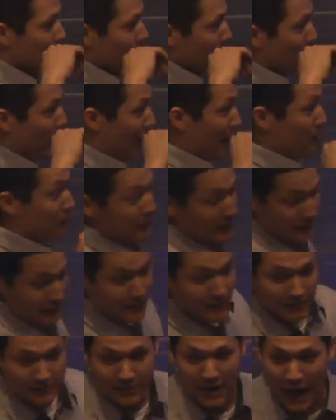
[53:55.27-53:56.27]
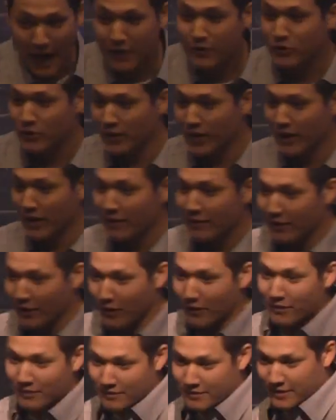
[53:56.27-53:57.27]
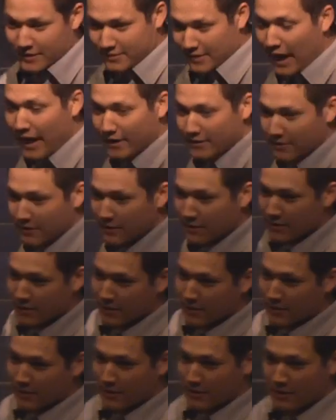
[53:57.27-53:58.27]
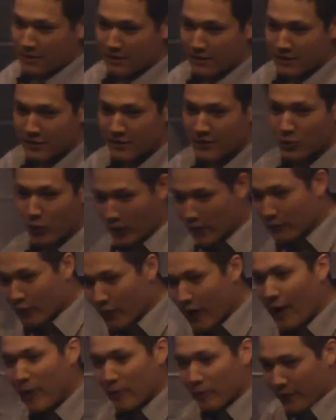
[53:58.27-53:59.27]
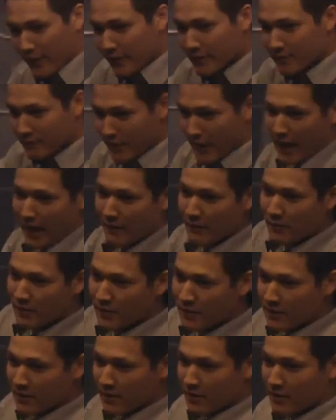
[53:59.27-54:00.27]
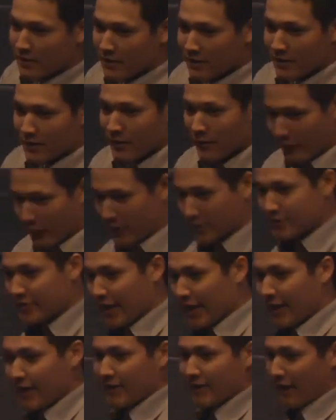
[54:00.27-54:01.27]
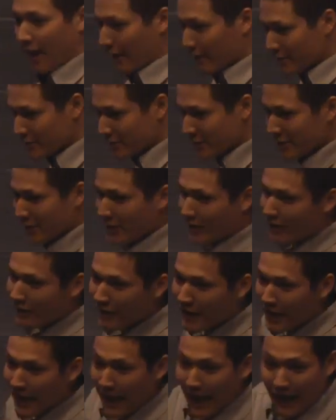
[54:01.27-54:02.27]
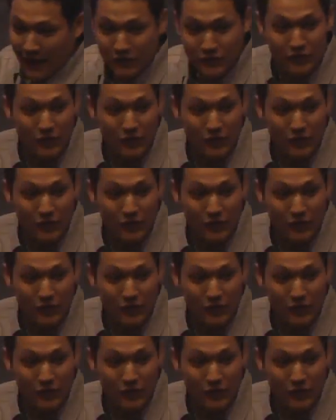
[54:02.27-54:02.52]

my opinion is God created the earth in six days 24 hour periods of time. The first day, heavens and the earth, and